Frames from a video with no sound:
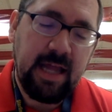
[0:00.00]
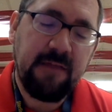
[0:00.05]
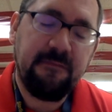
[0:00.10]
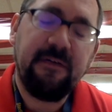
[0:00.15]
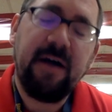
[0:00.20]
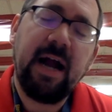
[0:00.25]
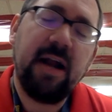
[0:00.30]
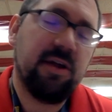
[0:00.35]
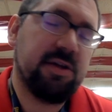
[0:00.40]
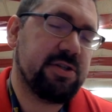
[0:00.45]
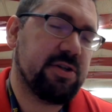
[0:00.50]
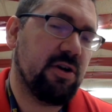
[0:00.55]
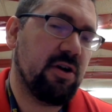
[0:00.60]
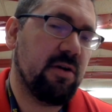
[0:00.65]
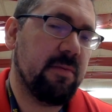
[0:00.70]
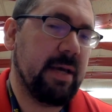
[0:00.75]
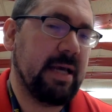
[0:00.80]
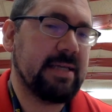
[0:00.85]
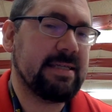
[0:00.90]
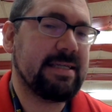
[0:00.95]
And the final
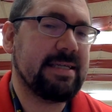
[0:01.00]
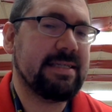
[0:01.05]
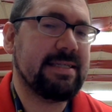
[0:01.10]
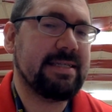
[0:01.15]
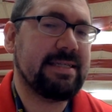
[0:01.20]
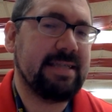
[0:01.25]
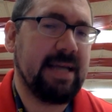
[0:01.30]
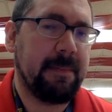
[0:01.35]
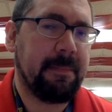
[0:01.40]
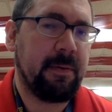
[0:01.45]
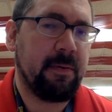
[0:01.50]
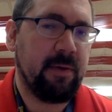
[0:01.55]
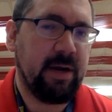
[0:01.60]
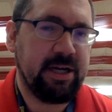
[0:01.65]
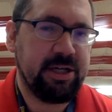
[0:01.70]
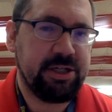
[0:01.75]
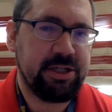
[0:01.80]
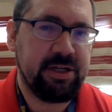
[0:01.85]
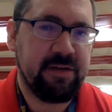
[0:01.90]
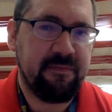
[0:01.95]
term is
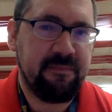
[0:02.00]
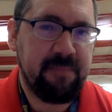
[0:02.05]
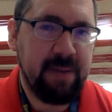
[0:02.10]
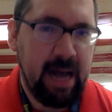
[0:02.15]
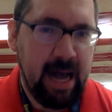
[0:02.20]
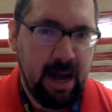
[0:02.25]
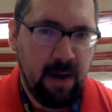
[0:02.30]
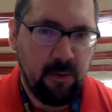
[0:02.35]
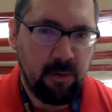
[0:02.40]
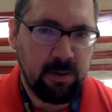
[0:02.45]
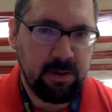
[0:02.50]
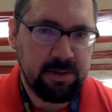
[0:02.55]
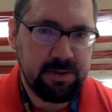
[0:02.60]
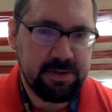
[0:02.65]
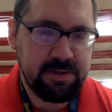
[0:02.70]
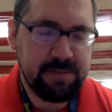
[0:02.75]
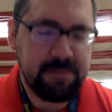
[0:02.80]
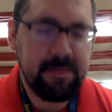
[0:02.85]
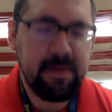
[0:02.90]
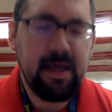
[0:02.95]
separation of powers.
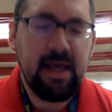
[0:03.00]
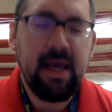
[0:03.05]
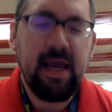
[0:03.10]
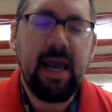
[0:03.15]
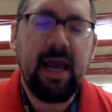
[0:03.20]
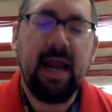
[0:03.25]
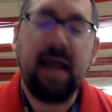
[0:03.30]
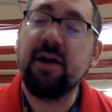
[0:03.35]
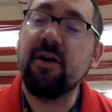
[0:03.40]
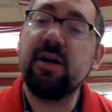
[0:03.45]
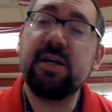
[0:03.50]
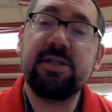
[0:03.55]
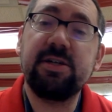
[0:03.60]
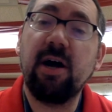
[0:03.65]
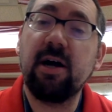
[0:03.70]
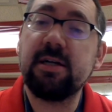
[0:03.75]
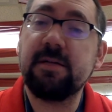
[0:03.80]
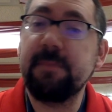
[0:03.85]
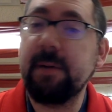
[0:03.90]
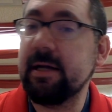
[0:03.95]
And I already
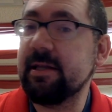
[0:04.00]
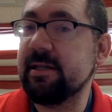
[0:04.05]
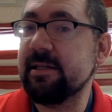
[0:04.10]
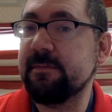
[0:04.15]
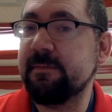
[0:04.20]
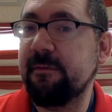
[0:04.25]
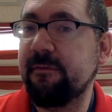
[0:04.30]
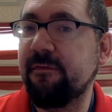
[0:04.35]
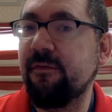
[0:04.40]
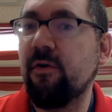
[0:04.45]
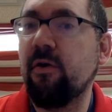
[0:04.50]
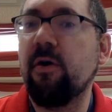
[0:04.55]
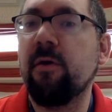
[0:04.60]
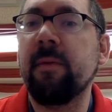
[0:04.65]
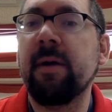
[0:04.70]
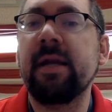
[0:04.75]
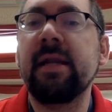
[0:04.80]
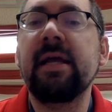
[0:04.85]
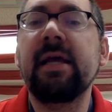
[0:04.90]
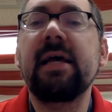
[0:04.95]
talked about this
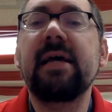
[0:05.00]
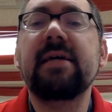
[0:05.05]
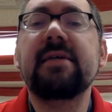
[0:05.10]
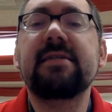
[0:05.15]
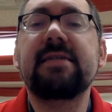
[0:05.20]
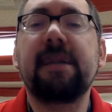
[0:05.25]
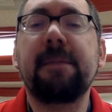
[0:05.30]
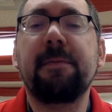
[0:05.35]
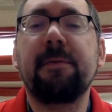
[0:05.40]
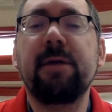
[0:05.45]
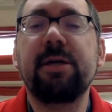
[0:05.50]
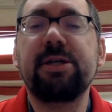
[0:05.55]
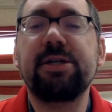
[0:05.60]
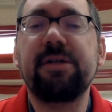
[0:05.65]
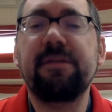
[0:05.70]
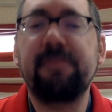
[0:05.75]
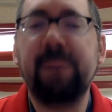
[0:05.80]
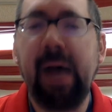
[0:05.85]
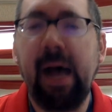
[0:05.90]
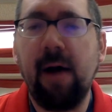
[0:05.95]
before, but
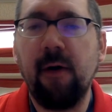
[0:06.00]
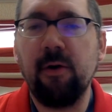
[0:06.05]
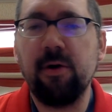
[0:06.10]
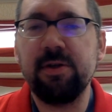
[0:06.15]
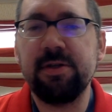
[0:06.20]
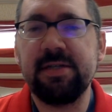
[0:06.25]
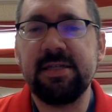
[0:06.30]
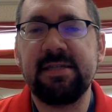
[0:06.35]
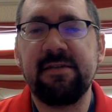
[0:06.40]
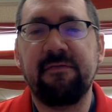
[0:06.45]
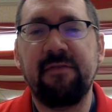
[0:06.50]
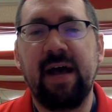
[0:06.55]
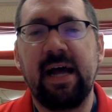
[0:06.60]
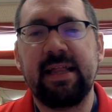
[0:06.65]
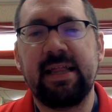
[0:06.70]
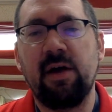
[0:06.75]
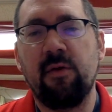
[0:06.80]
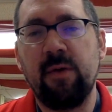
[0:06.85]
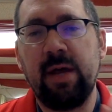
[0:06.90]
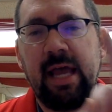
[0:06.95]
separation of powers is the
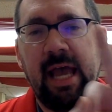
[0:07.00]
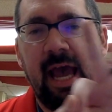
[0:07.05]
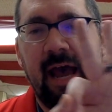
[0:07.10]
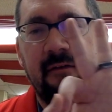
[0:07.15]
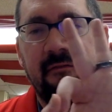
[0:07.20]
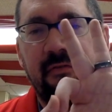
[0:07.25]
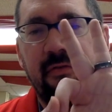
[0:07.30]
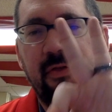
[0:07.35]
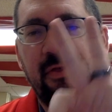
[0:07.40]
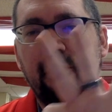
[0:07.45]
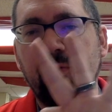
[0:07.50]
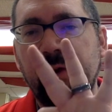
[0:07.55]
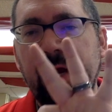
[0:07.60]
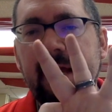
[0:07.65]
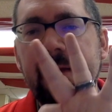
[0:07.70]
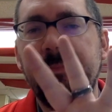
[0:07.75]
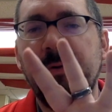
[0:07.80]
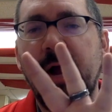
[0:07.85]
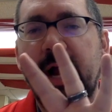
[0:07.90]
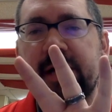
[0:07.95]
fact that we have
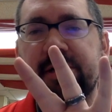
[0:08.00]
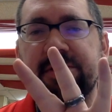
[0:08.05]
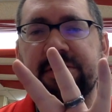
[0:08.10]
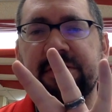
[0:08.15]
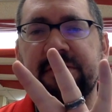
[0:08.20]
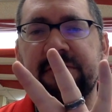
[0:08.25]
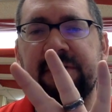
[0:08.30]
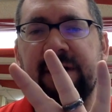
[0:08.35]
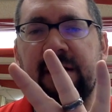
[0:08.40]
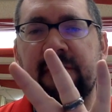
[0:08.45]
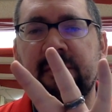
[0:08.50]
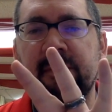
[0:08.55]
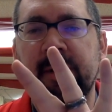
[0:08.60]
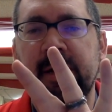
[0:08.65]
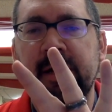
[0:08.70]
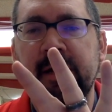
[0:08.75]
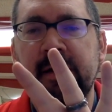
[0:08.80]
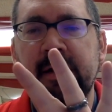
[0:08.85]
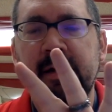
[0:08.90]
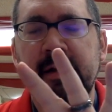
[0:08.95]
3 branches of
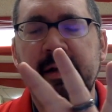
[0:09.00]
government.